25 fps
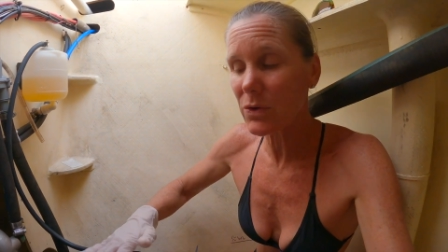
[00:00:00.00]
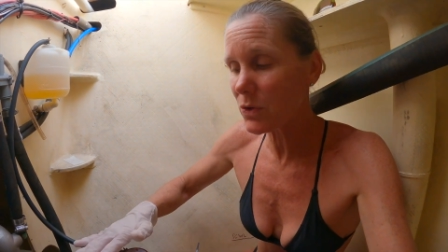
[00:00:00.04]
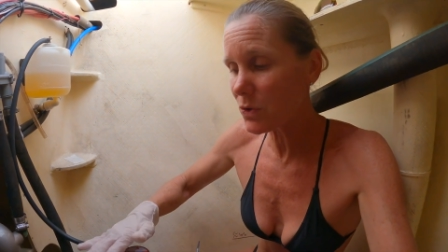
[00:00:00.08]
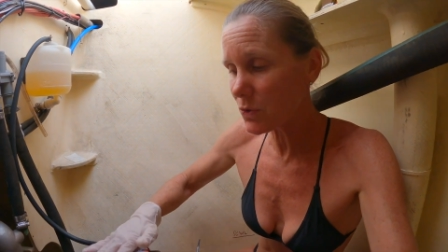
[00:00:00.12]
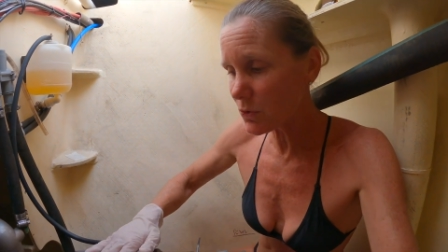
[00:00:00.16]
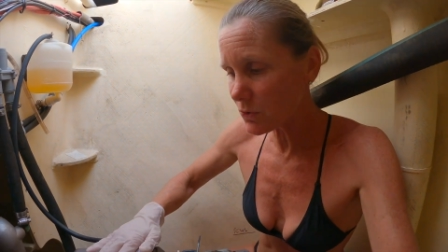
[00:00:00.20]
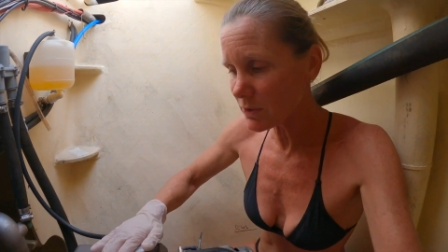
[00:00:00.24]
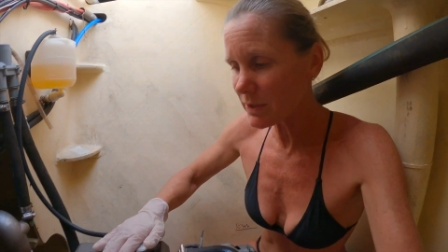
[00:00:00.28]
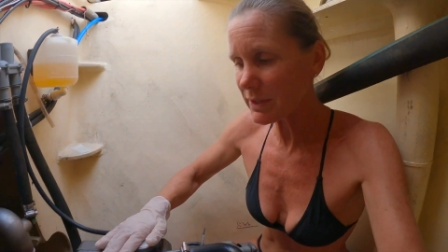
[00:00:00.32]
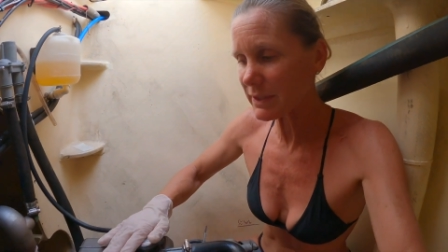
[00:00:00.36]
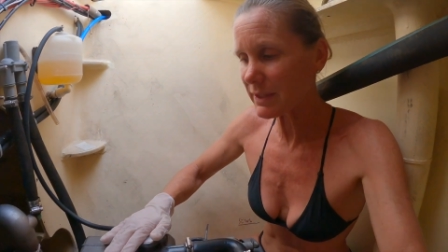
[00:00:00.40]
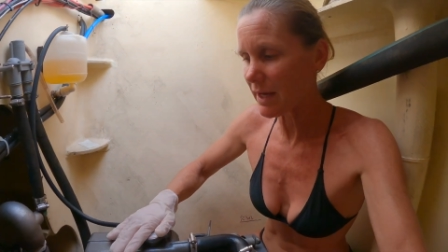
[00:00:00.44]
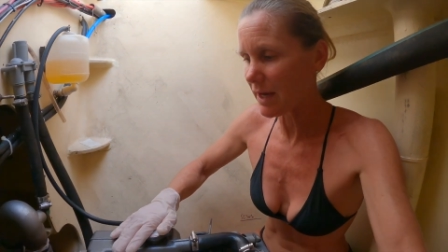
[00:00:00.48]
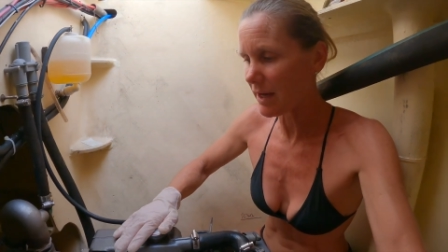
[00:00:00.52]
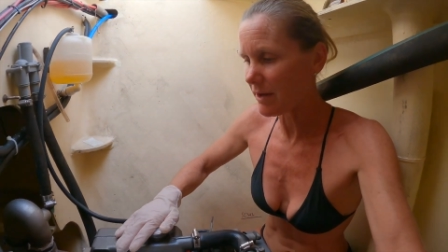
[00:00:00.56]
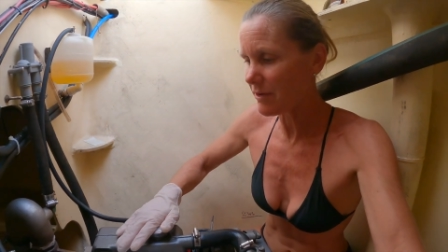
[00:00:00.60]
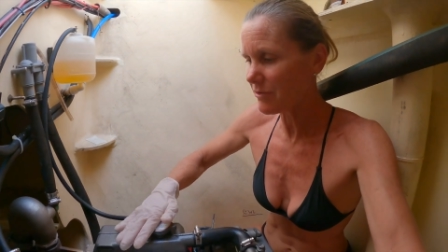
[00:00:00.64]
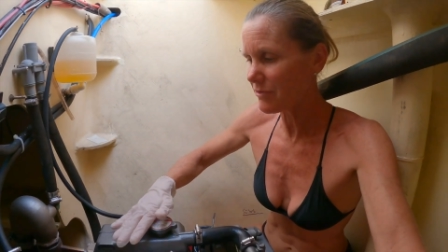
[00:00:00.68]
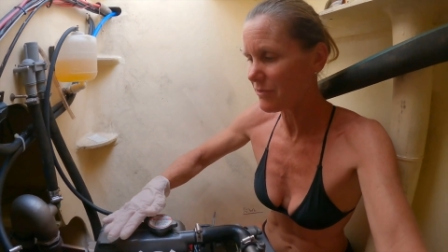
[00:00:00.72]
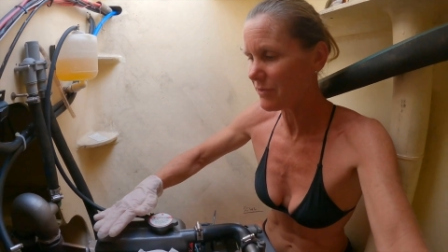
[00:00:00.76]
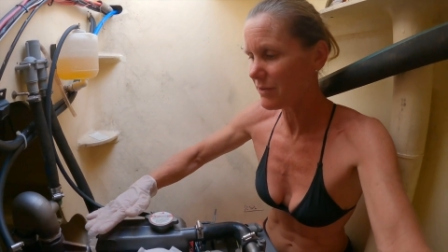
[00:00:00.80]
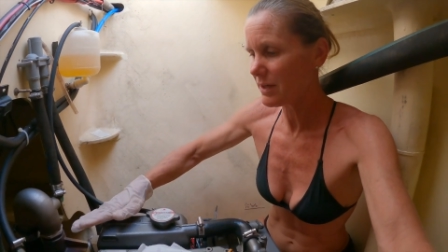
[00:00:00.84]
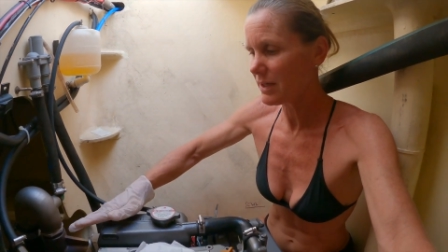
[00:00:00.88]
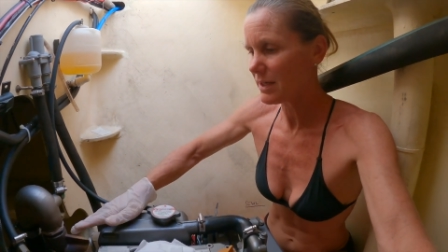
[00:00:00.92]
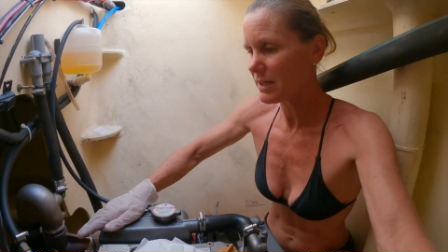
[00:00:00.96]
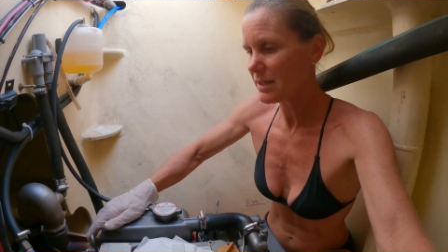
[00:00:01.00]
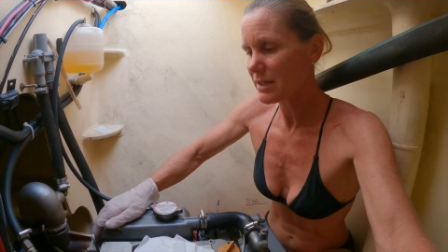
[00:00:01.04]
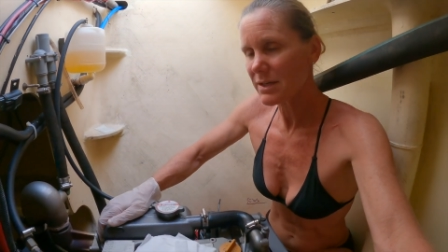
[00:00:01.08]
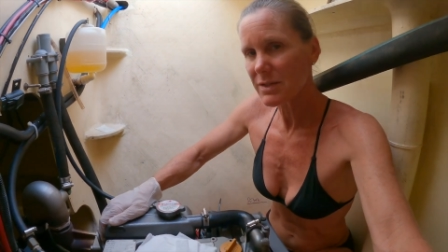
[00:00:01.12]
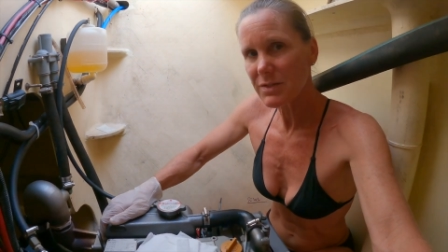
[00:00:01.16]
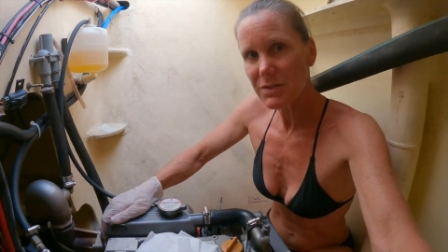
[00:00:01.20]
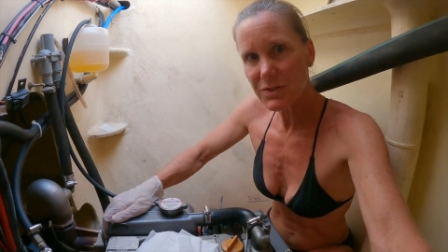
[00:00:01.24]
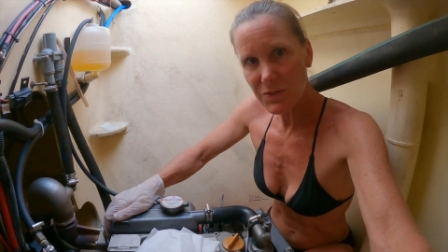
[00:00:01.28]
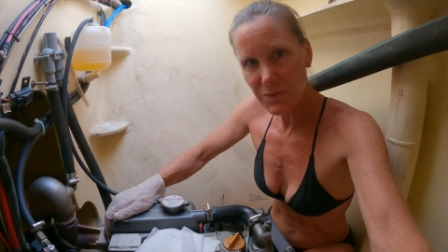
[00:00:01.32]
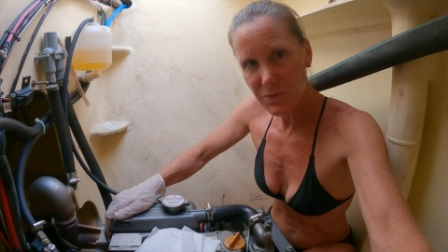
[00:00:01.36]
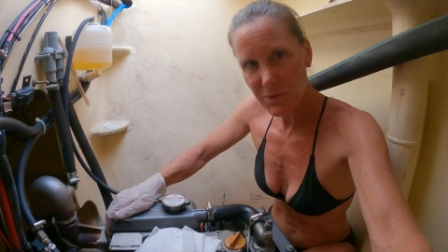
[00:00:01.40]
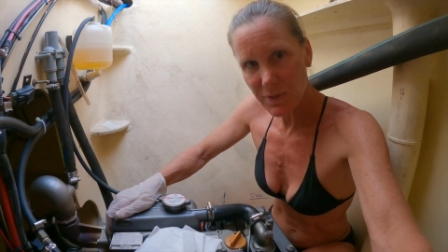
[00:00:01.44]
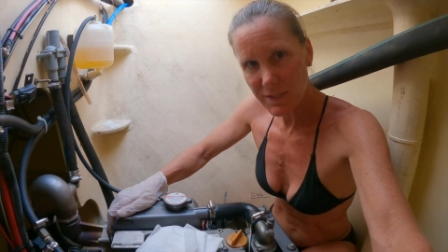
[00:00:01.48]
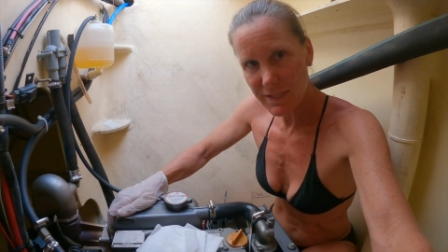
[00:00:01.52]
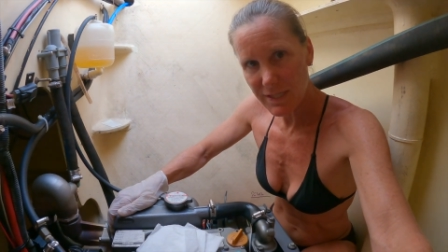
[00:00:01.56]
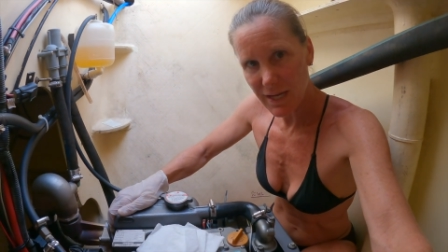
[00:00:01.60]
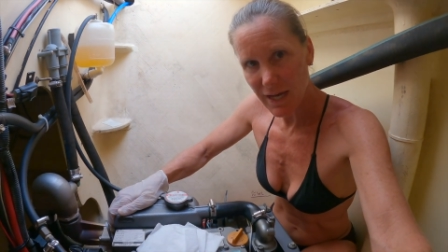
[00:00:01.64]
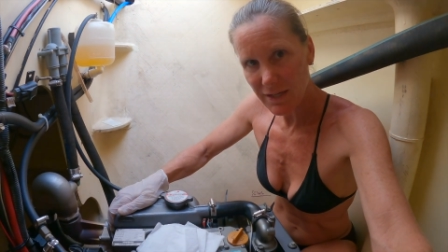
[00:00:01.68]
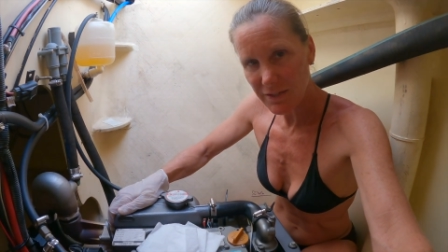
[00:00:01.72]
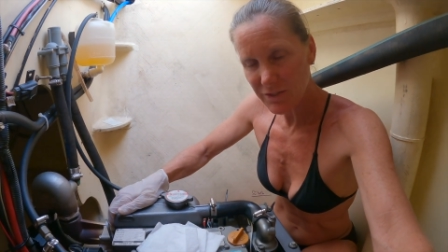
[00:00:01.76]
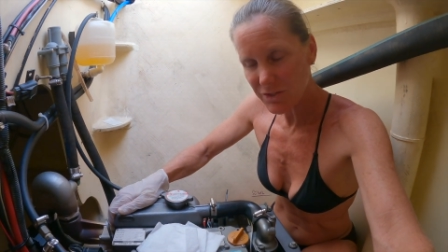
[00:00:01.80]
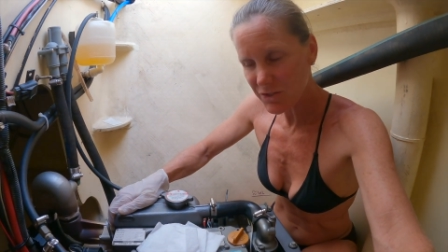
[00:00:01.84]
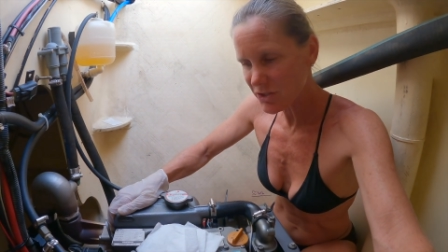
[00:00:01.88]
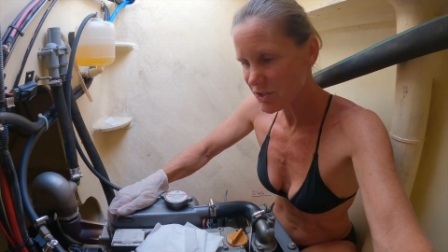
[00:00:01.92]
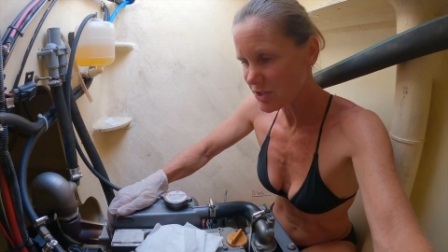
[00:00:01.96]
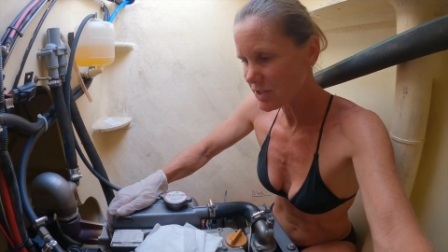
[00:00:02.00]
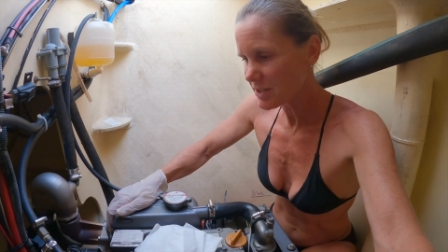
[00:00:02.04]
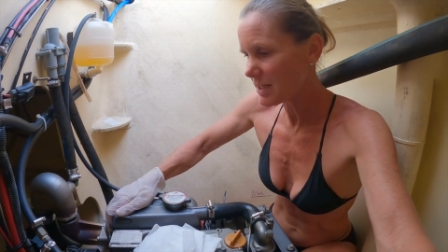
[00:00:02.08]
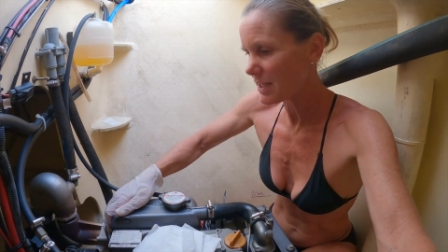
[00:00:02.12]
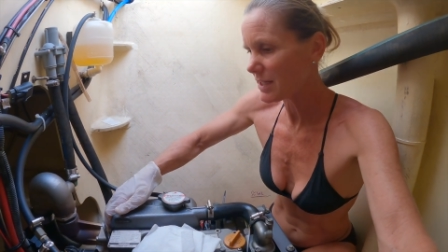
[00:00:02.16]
cool enough to the touch.